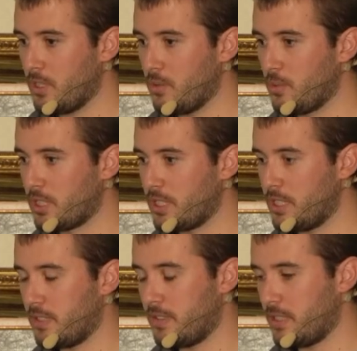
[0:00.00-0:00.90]
well,
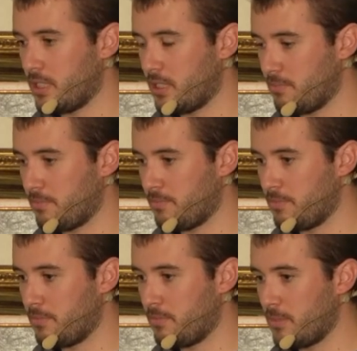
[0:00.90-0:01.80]
it's
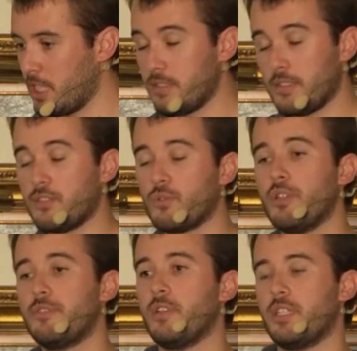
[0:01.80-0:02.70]

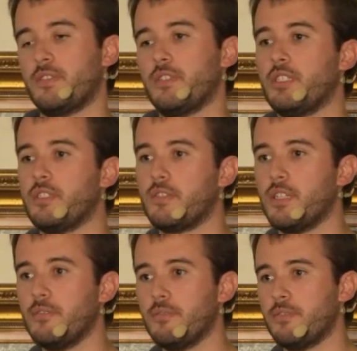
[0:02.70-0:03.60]
quite fast in
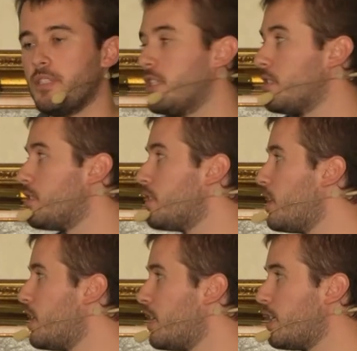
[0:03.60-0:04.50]
itself, and
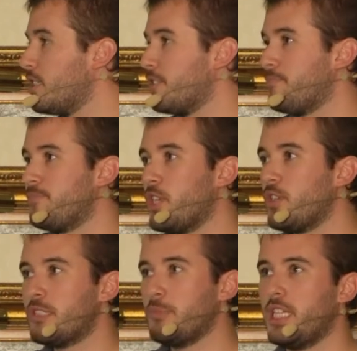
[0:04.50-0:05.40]

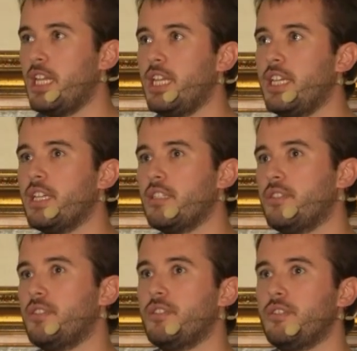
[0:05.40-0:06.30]
ultimately,
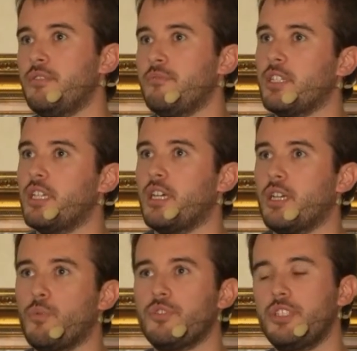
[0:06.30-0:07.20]

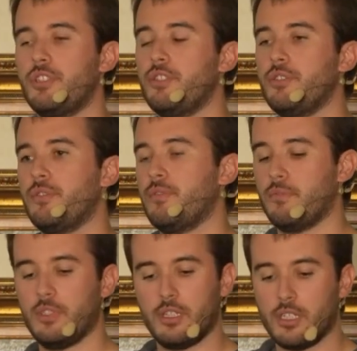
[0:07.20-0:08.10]
I wanted to use.
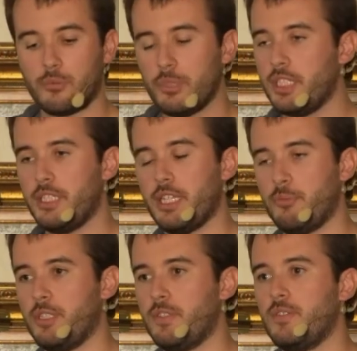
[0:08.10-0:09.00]
There are many
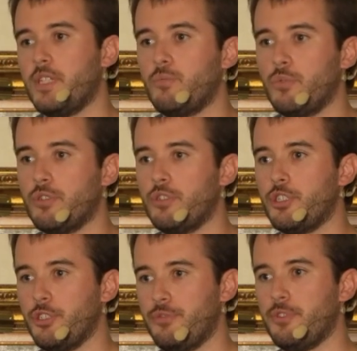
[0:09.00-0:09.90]
databases that were a
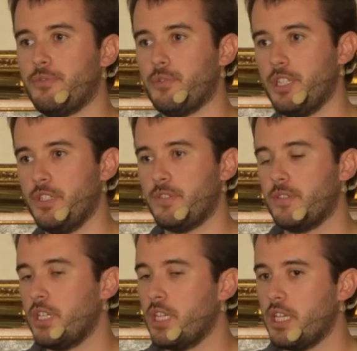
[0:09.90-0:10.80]
good fit for
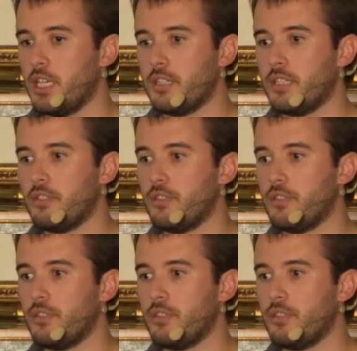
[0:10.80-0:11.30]
this, and